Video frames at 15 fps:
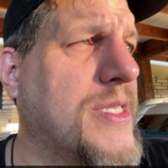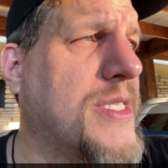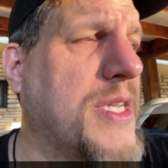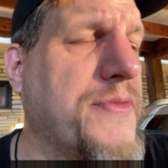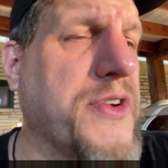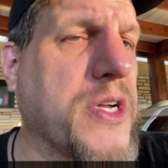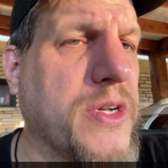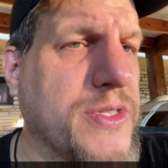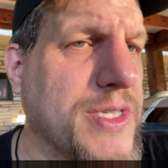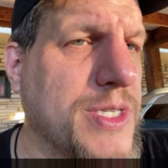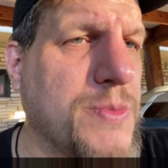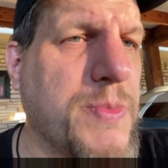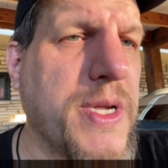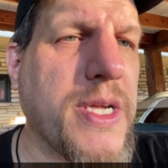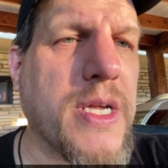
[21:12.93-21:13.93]
Difficulty
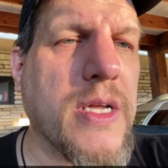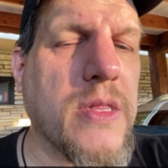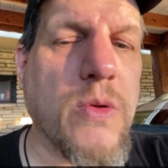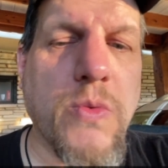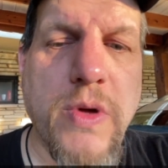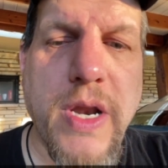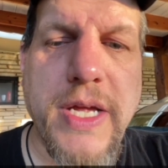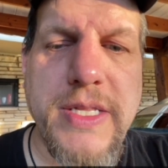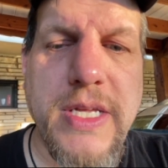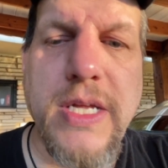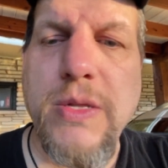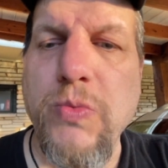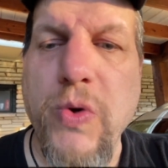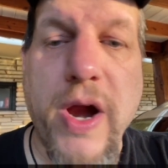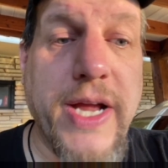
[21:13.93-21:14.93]
speaking, the one I
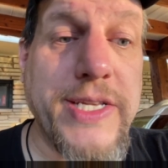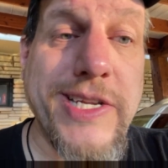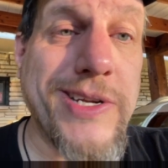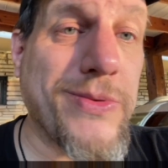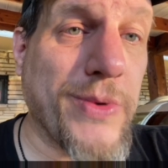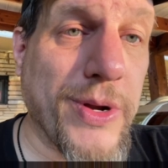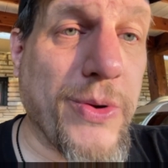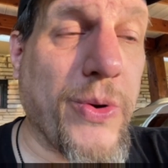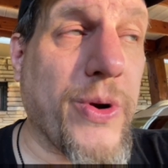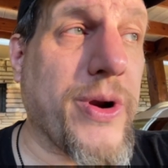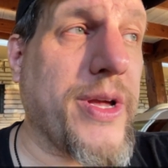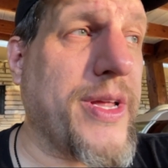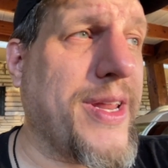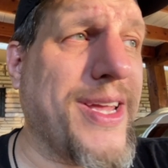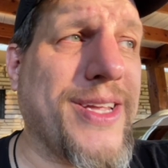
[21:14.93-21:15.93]
did where I didn't record
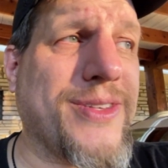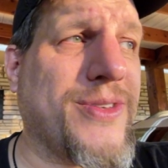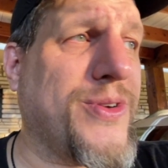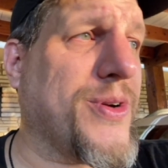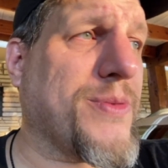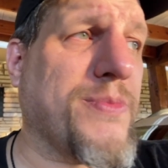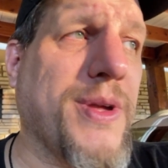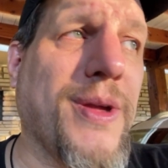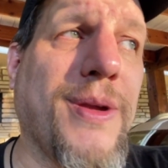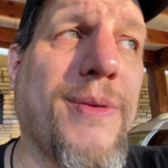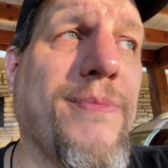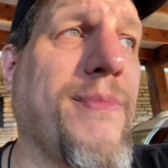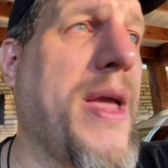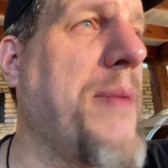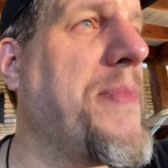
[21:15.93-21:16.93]
it, it took me
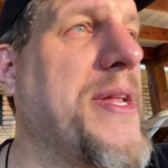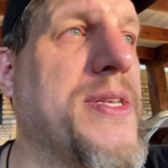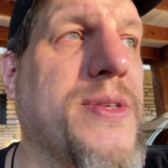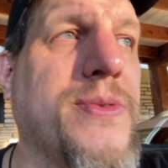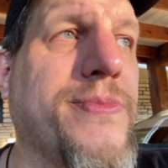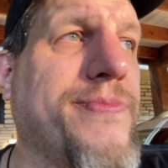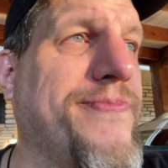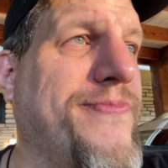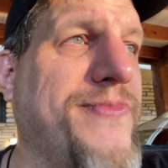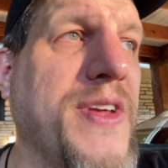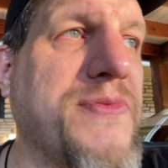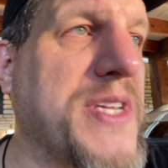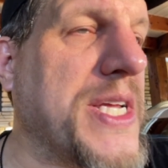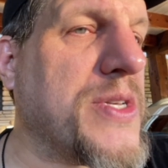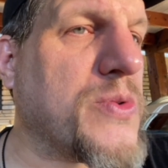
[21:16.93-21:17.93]
maybe
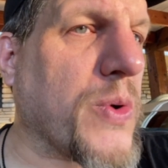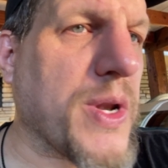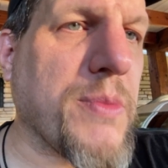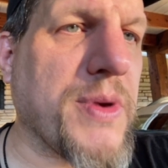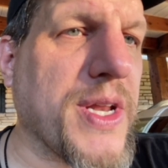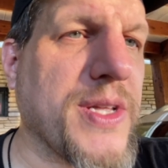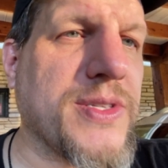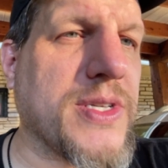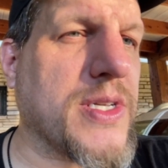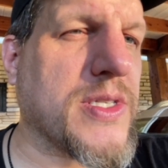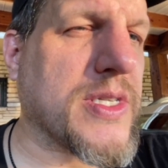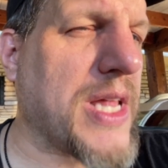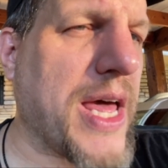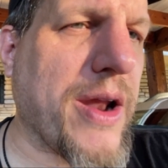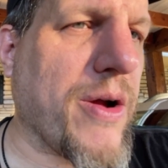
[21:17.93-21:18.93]
15-20 minutes. It's
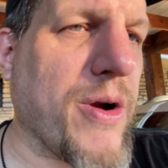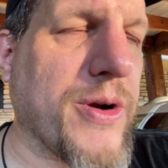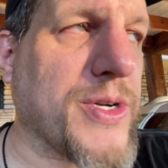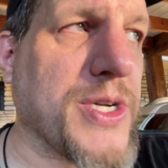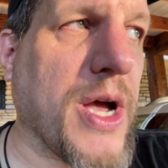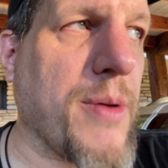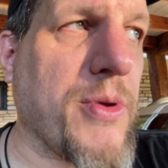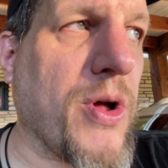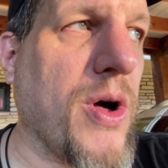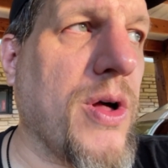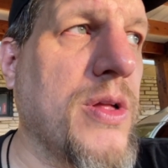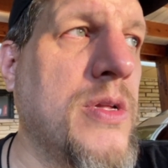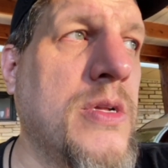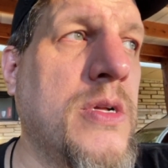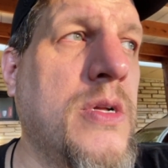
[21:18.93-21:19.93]
not a hard job at all.
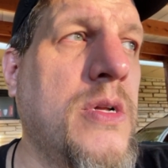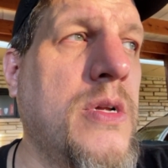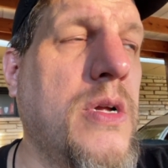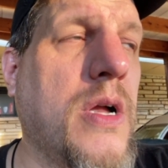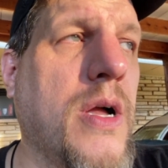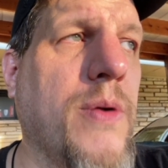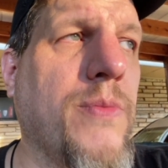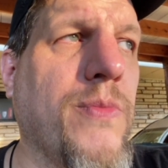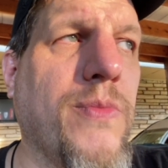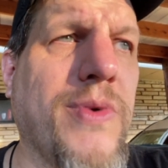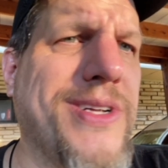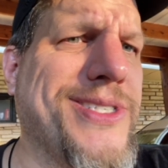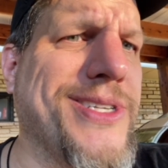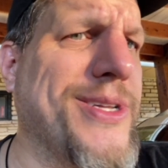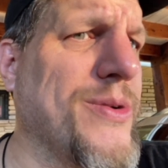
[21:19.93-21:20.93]

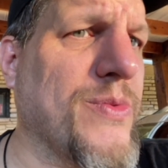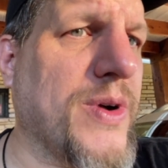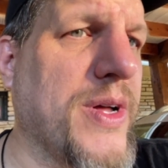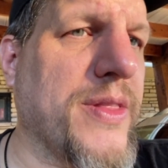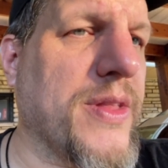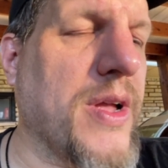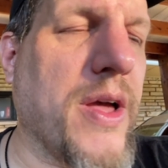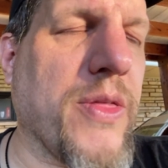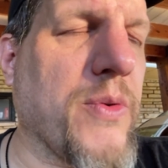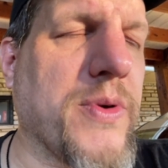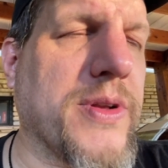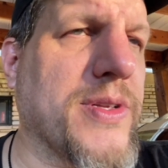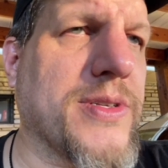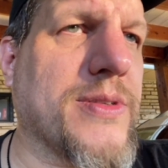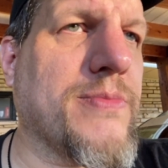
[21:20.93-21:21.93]
Once you do one, the other one
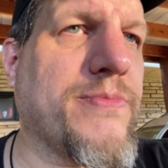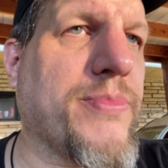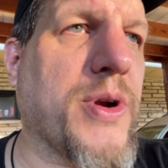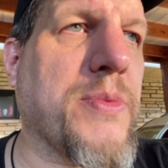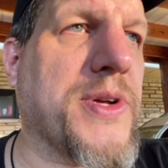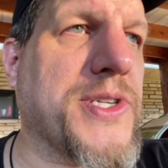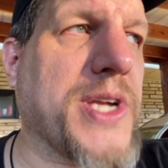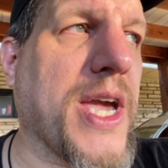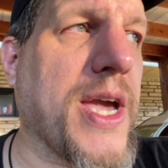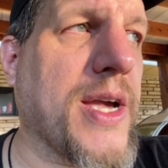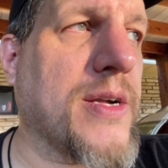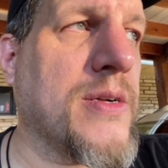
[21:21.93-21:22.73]
is pretty much cake.